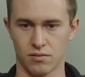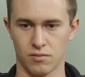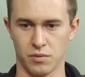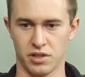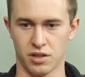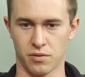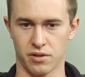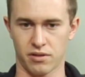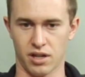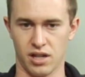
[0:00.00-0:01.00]
We dealt
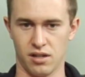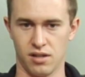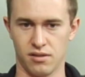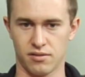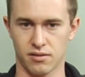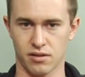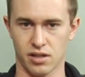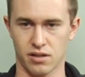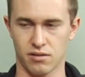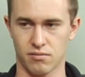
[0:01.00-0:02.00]
with IEDs a lot,